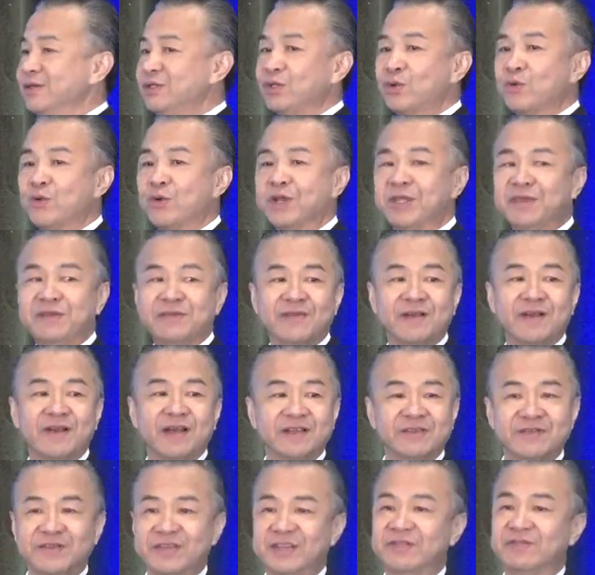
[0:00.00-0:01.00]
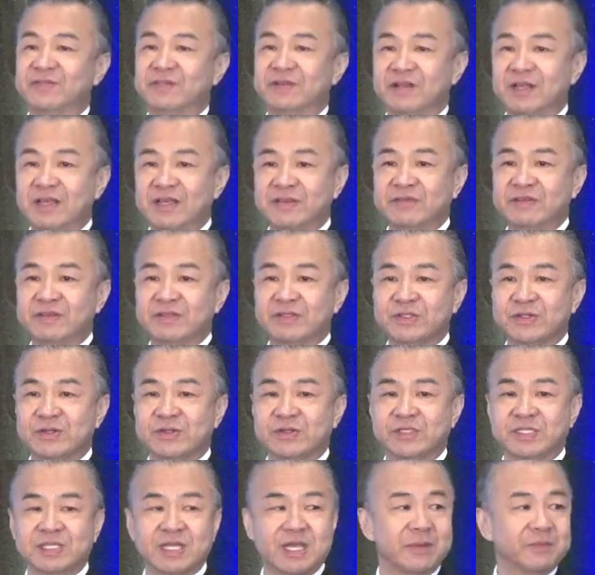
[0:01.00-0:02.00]
25 different life
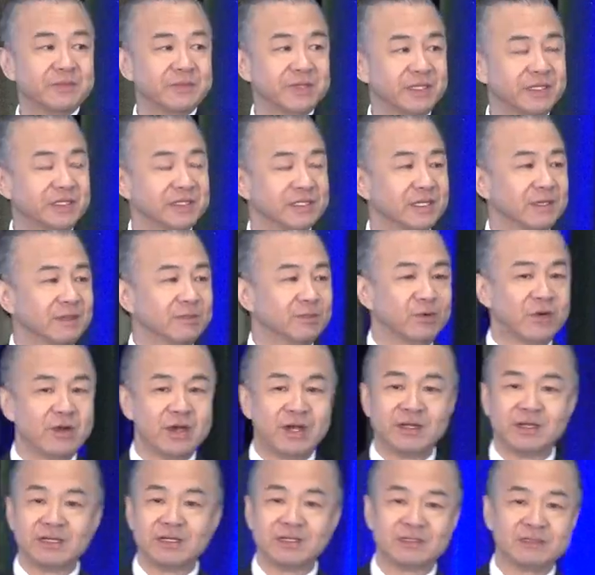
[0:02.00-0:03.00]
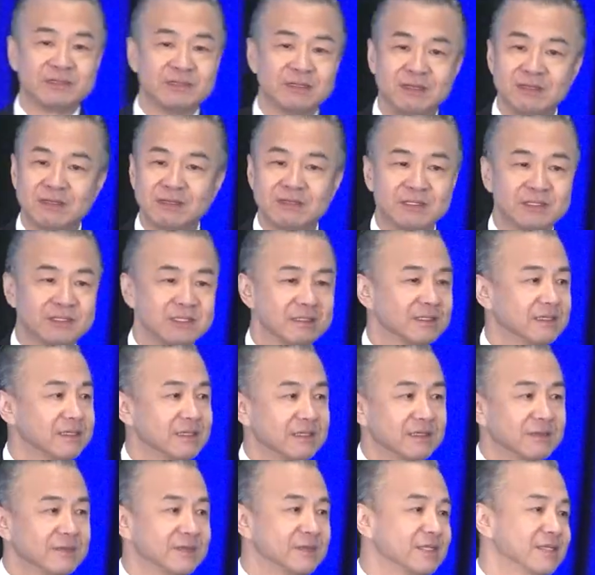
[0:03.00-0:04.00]
insurance companies, products,
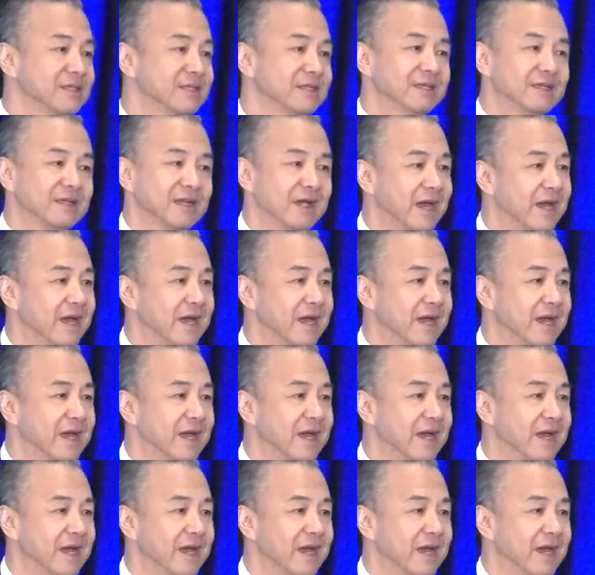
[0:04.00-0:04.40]
systems,